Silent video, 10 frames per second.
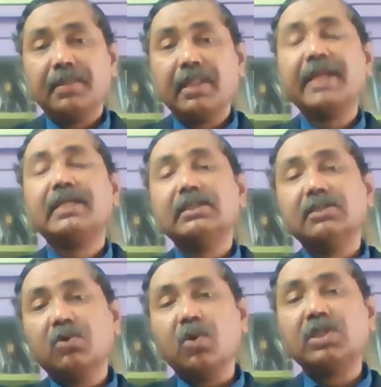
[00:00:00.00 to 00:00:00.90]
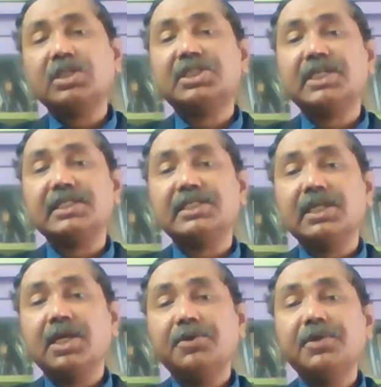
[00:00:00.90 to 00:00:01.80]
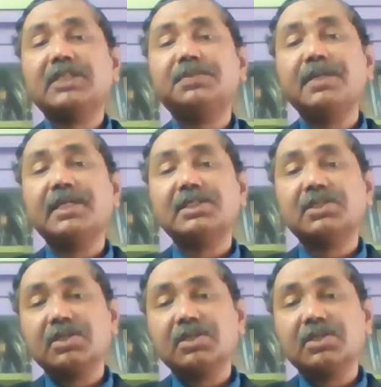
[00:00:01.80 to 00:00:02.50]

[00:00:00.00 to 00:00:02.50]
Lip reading: Right, growth stage you experience